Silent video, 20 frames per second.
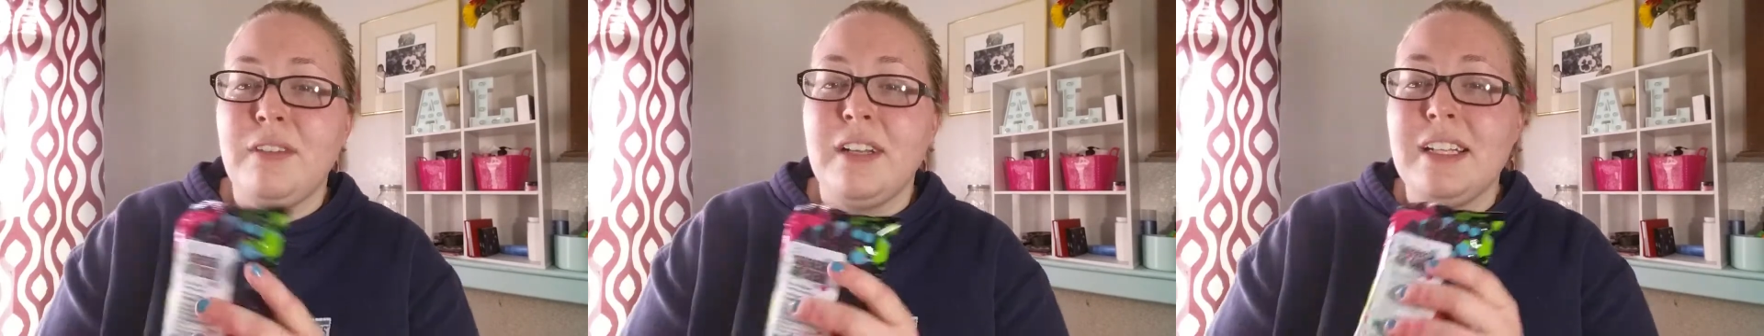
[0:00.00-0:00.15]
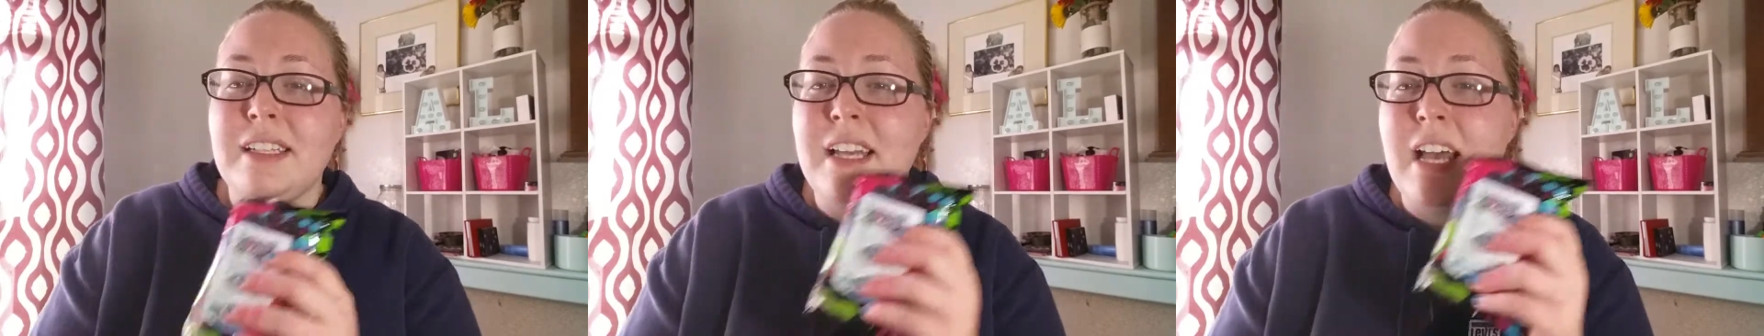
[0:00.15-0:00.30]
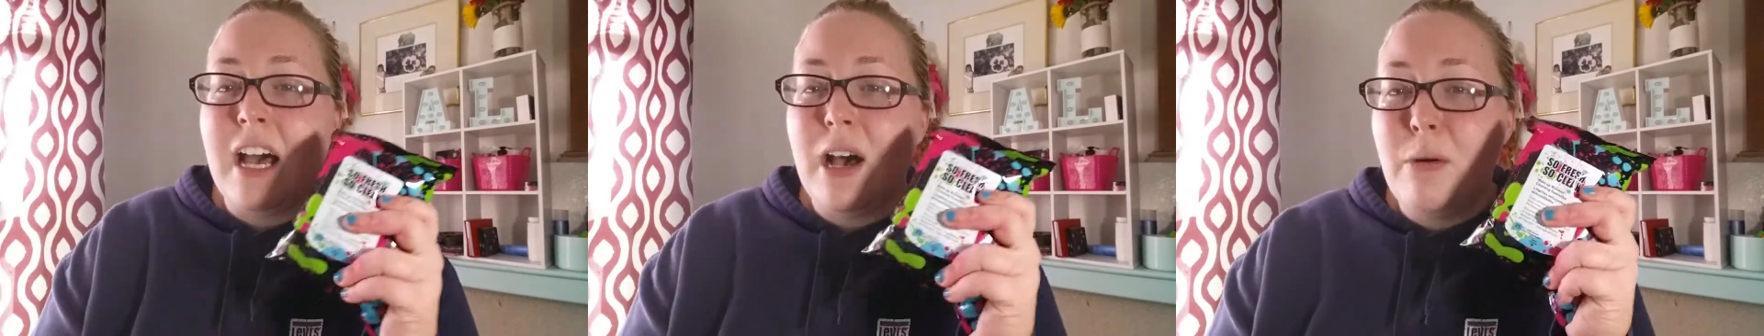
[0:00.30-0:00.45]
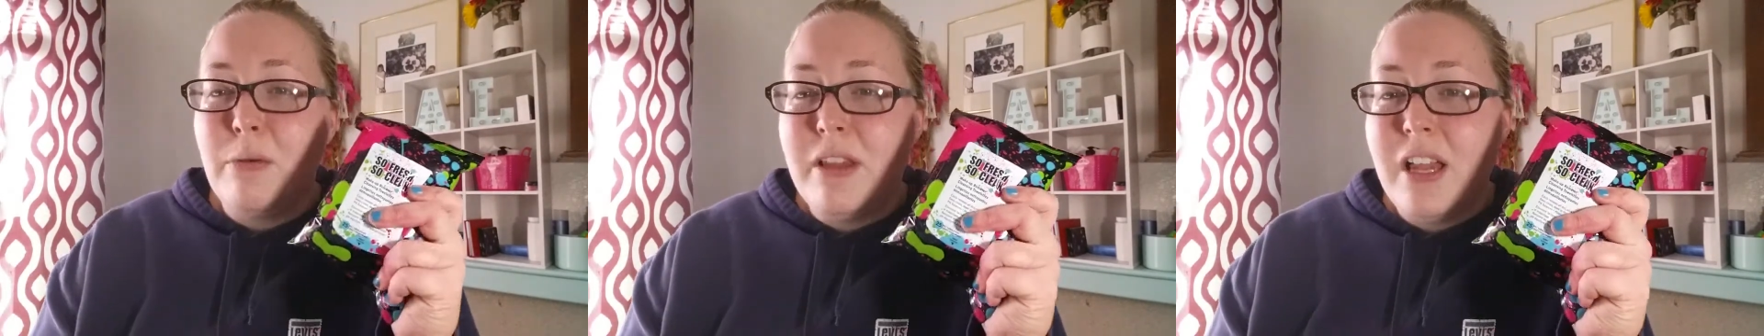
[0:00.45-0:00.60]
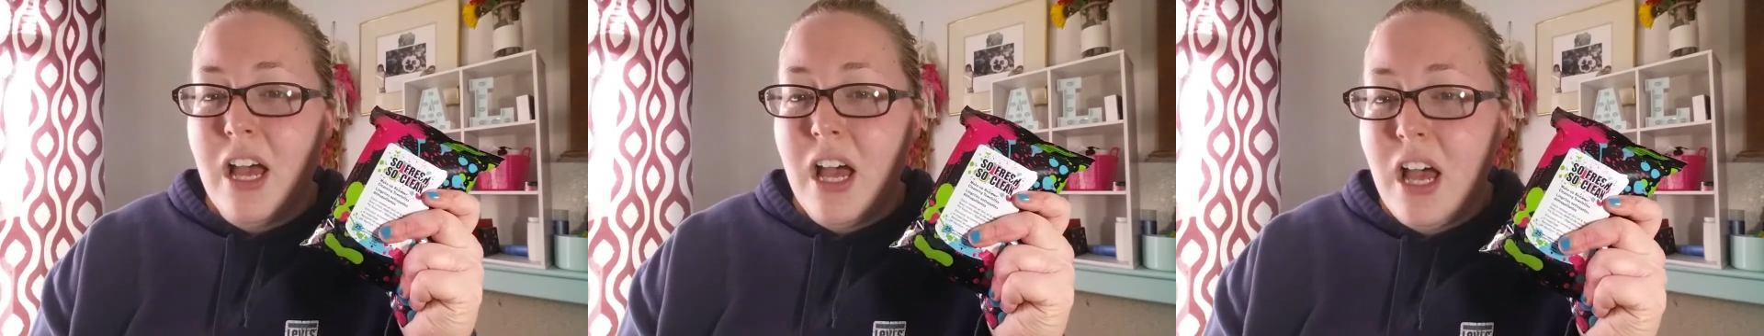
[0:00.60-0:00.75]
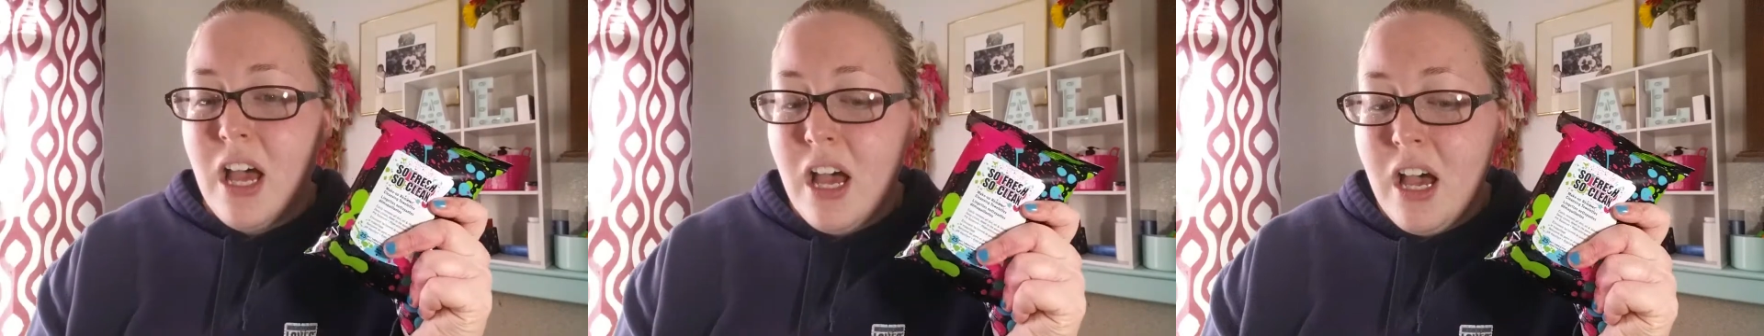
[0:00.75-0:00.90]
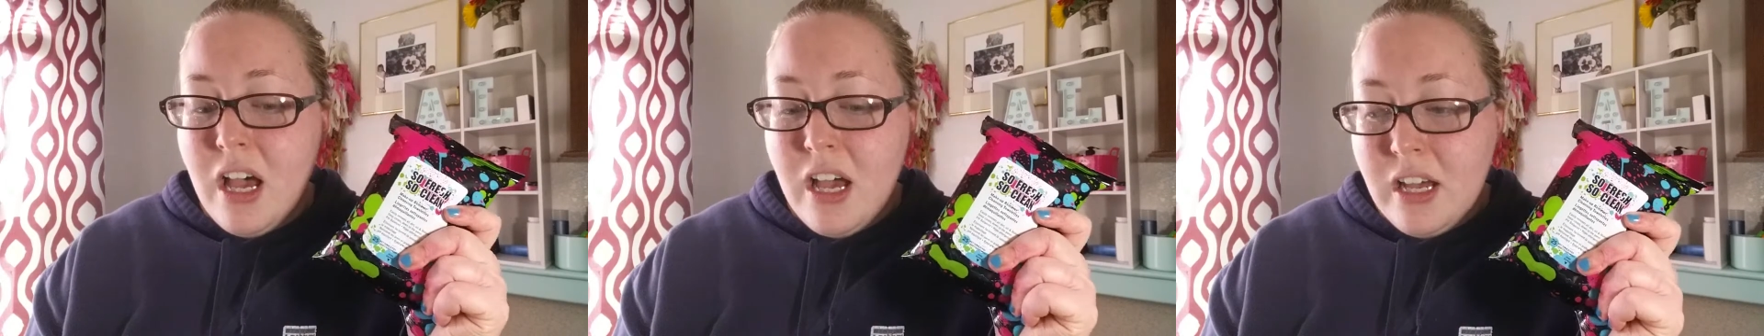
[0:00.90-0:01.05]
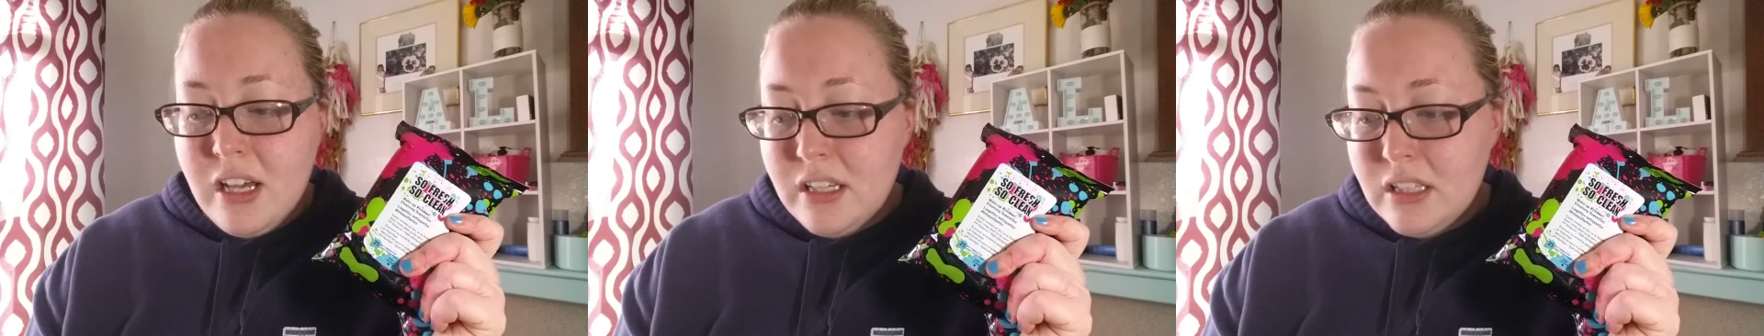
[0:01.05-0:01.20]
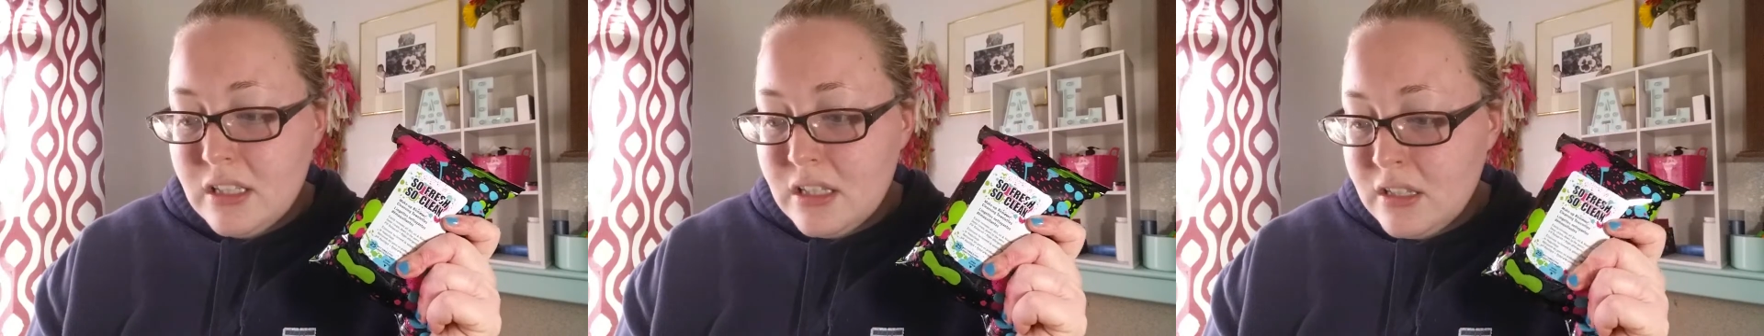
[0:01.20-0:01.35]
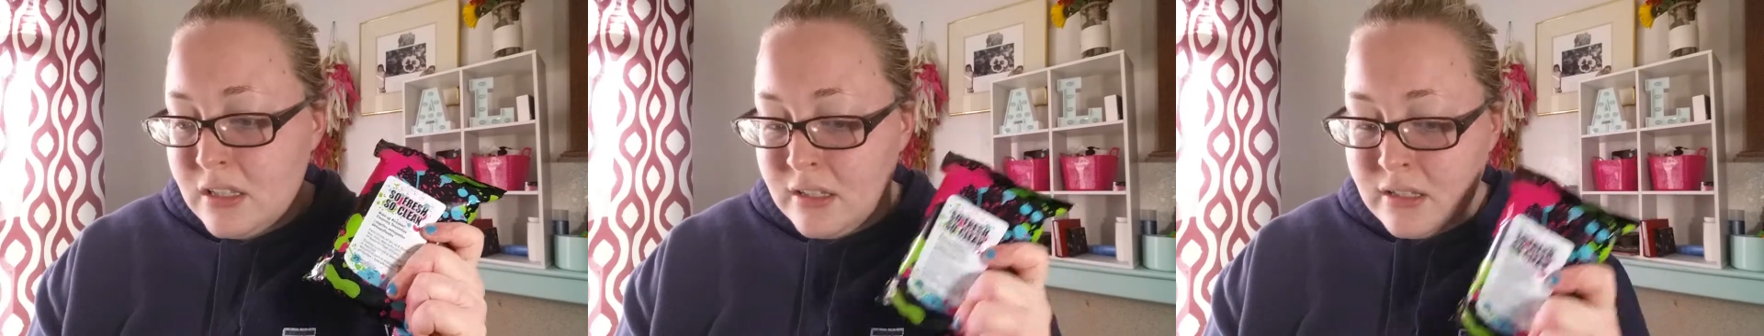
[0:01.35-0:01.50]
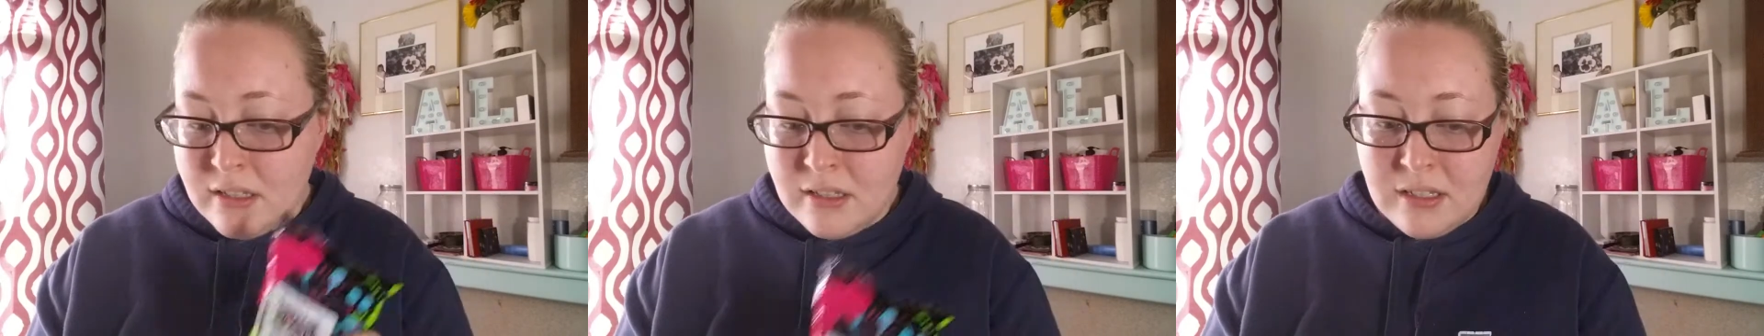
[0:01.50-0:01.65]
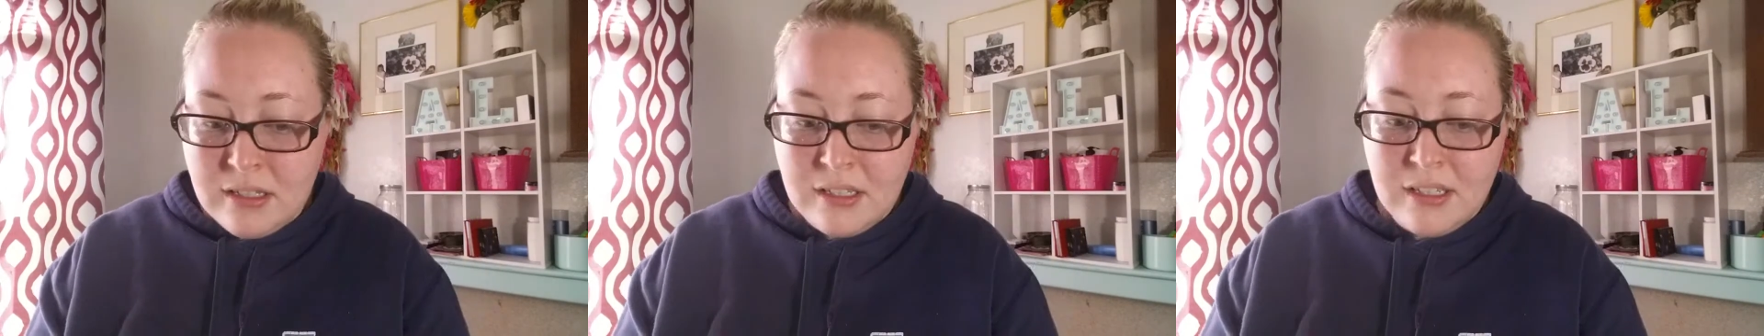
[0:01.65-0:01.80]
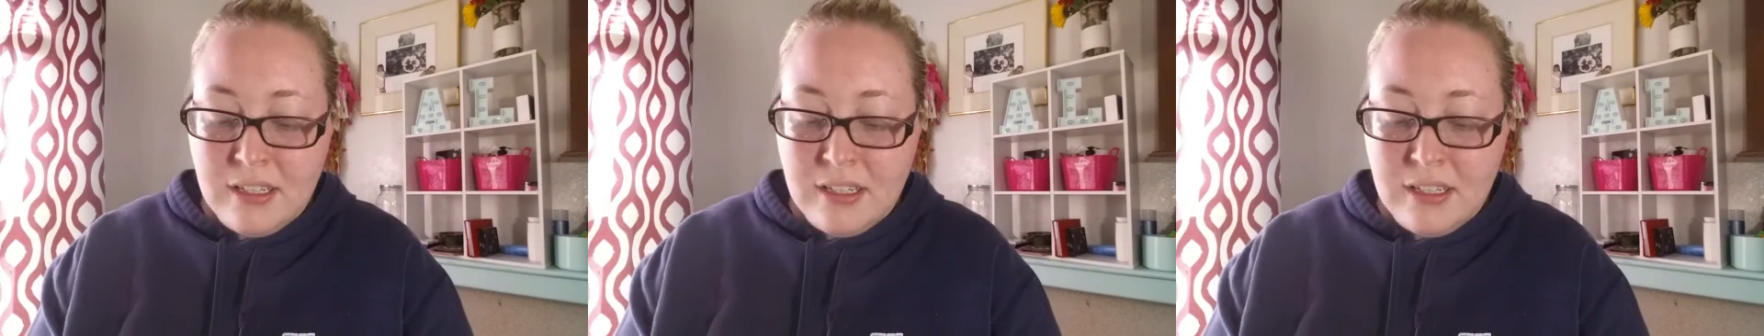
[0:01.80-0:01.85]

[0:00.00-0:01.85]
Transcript: palettes.